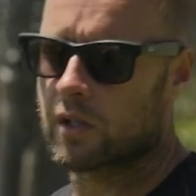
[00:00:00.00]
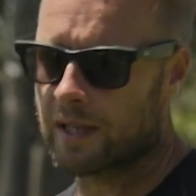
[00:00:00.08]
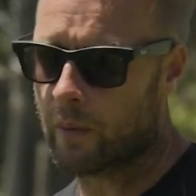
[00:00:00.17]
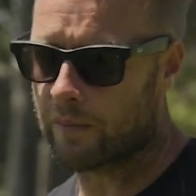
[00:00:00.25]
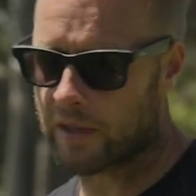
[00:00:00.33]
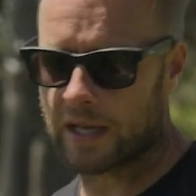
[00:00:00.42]

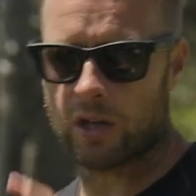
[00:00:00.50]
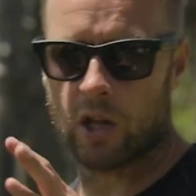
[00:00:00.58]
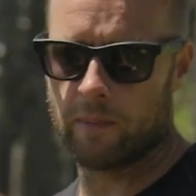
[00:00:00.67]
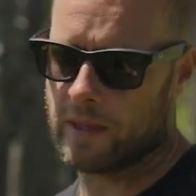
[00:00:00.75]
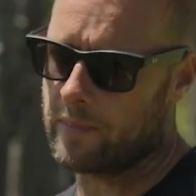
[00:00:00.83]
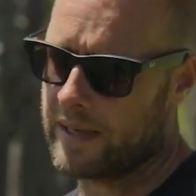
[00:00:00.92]
now we've kind of got
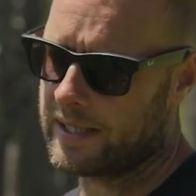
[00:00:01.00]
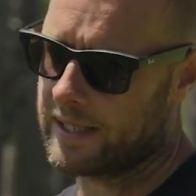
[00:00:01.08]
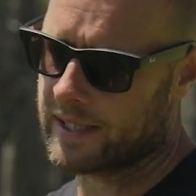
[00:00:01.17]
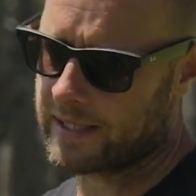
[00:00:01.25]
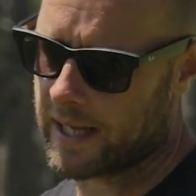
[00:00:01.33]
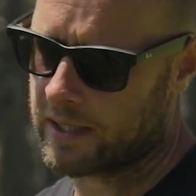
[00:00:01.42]
them in the
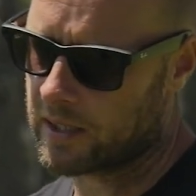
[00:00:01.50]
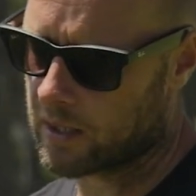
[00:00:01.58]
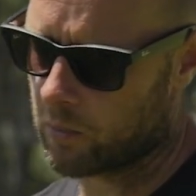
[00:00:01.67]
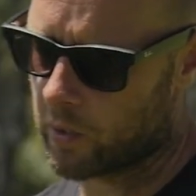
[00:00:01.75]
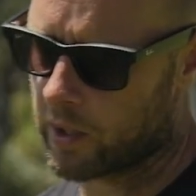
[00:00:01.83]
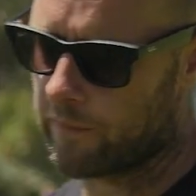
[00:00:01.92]
basic stance.
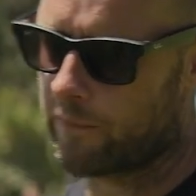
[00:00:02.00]
We're going to